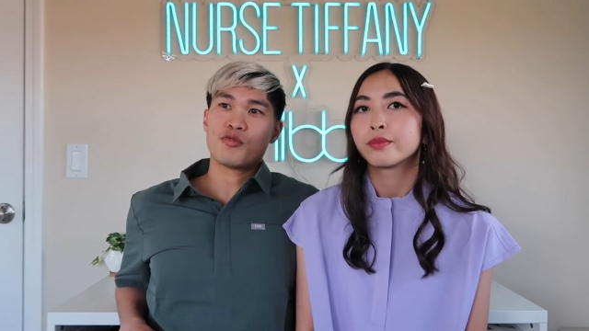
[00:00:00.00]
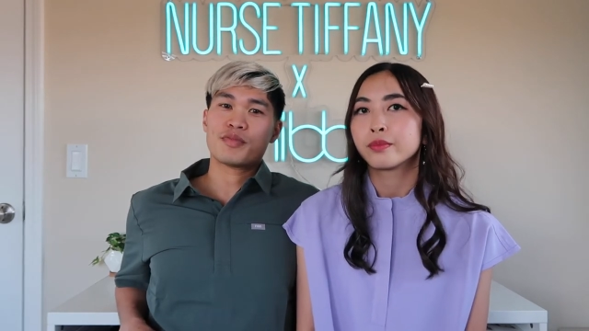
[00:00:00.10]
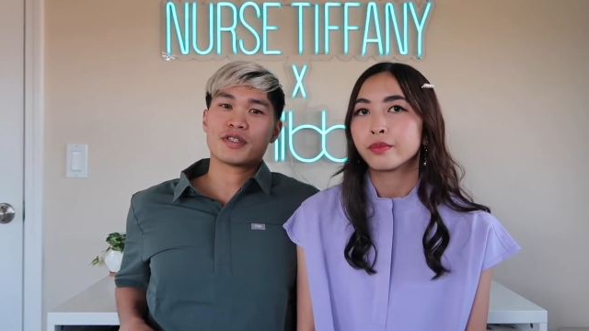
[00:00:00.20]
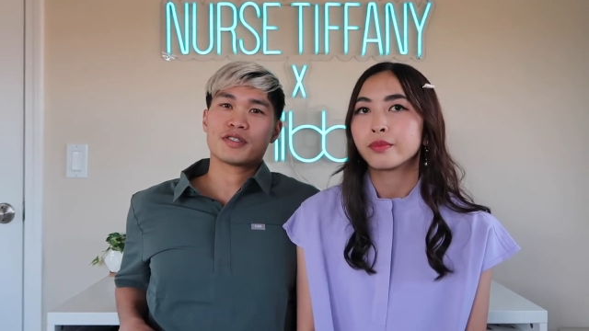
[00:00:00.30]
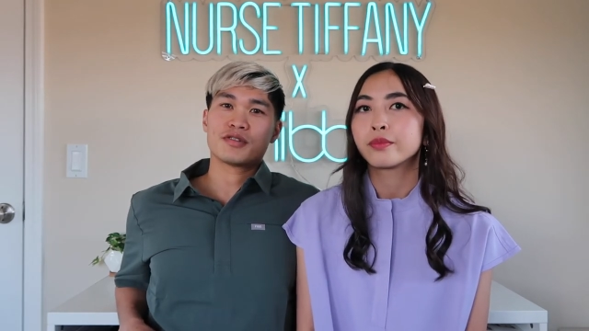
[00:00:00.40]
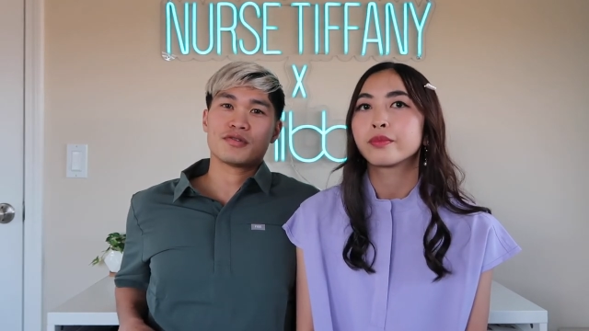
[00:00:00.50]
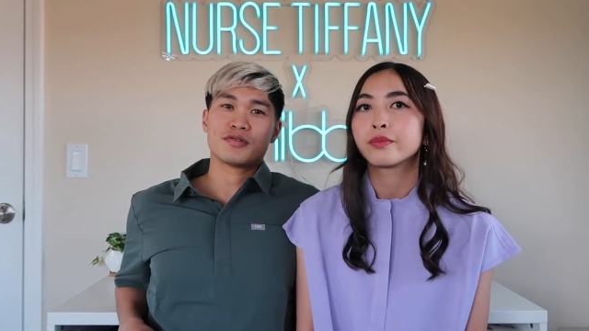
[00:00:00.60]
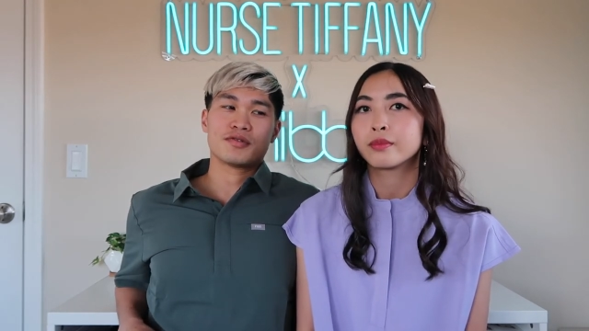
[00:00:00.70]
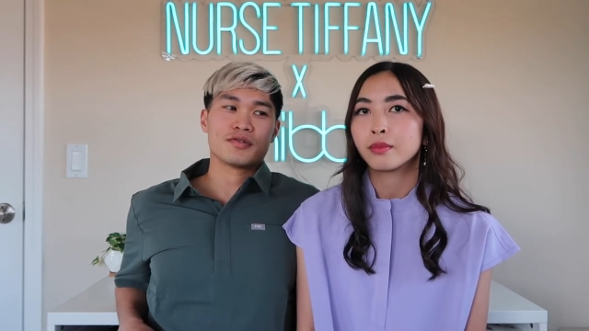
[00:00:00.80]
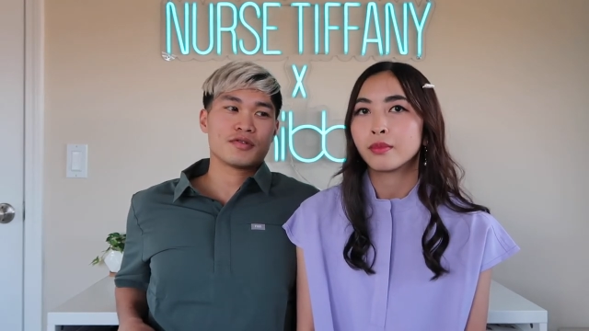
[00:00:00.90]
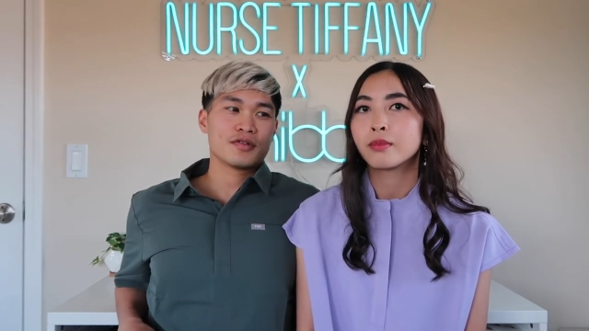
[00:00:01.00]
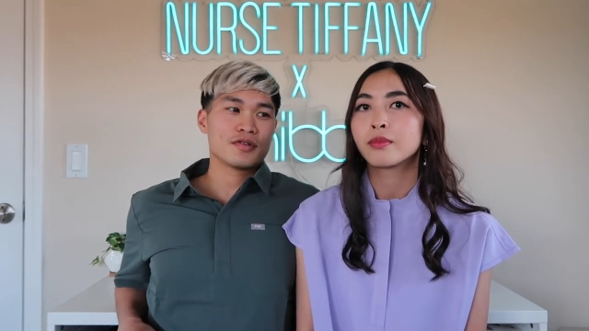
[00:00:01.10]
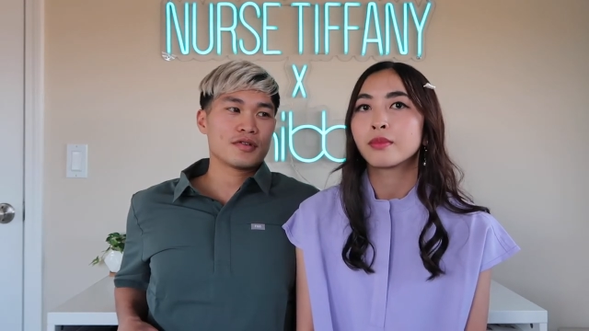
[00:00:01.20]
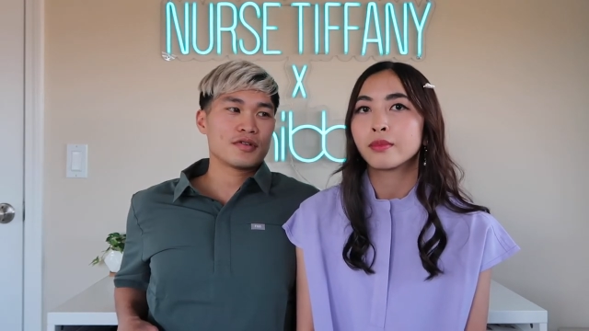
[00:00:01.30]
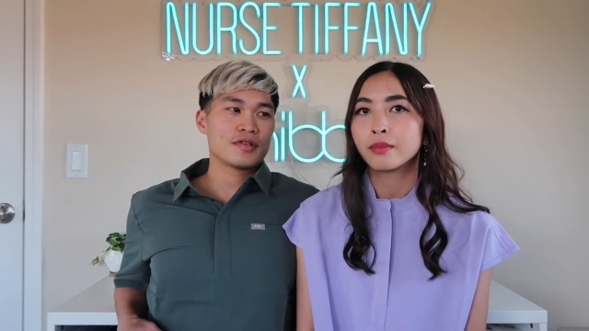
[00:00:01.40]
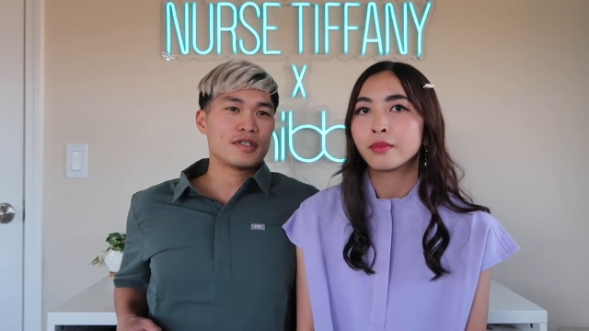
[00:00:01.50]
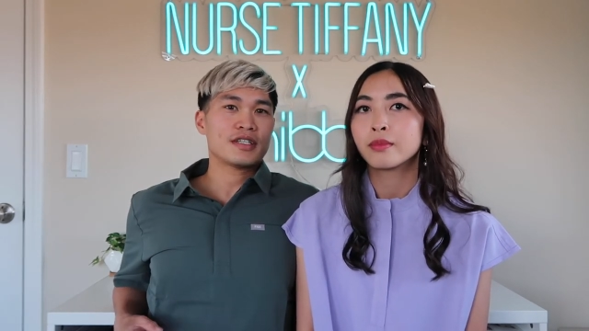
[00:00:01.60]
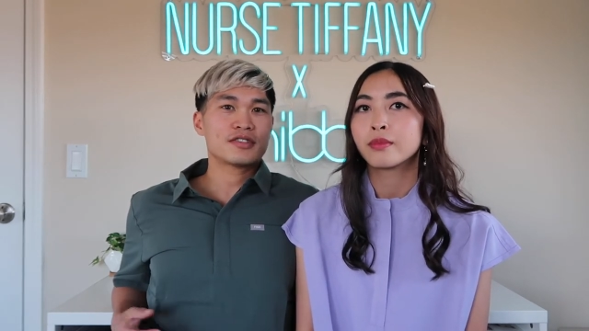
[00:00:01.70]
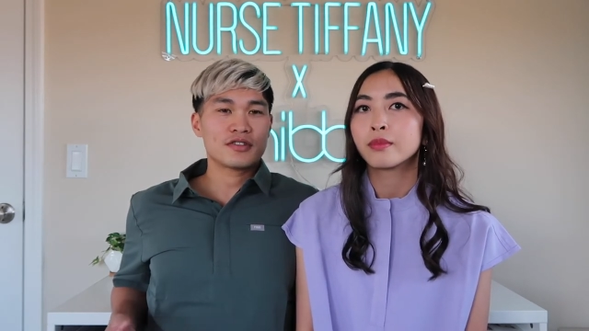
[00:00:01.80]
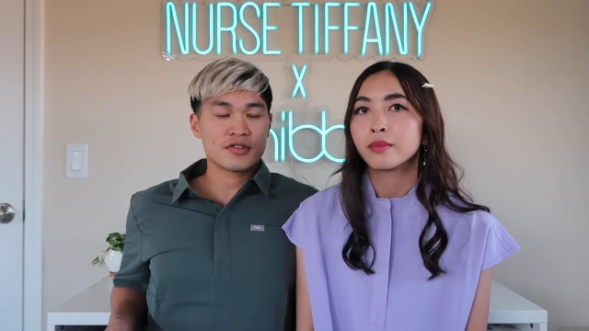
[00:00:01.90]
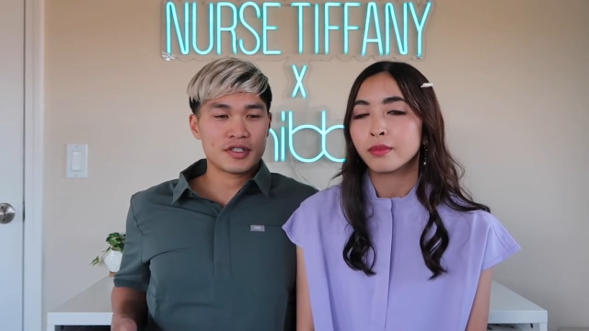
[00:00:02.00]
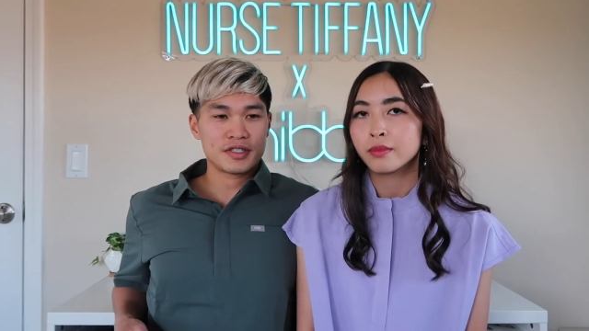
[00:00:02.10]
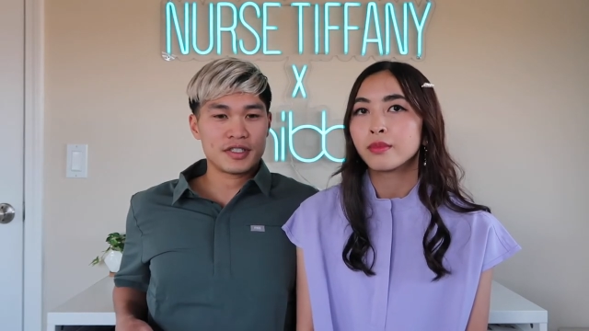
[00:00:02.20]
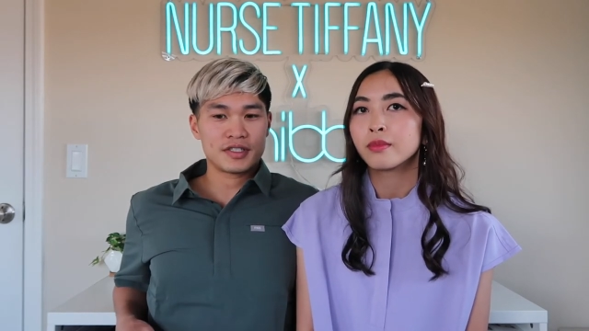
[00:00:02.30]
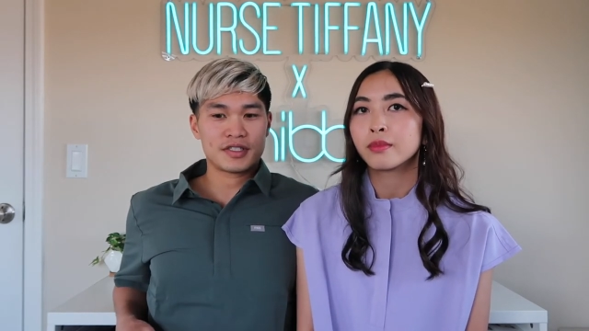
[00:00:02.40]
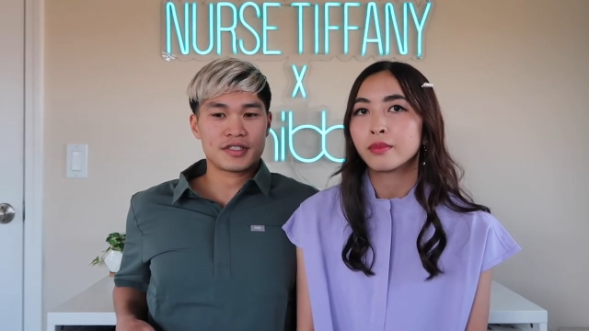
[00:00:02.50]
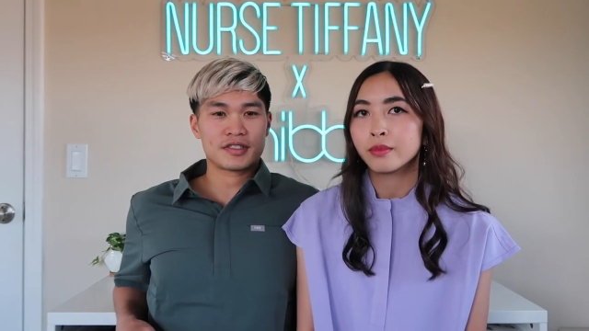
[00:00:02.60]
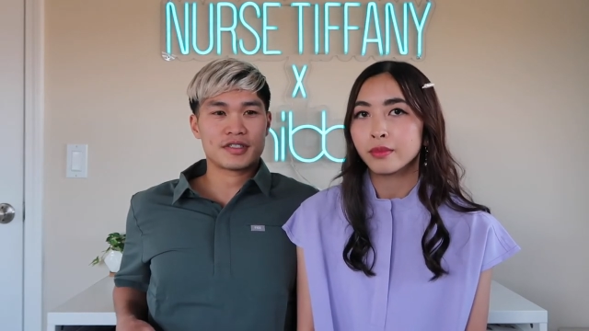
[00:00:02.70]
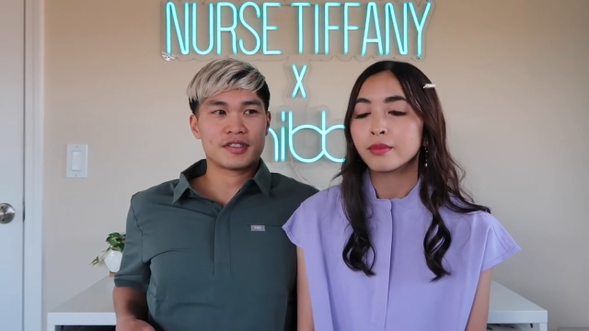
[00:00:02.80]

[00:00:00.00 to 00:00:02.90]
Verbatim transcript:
Speaker 1: open to get to know the teachers.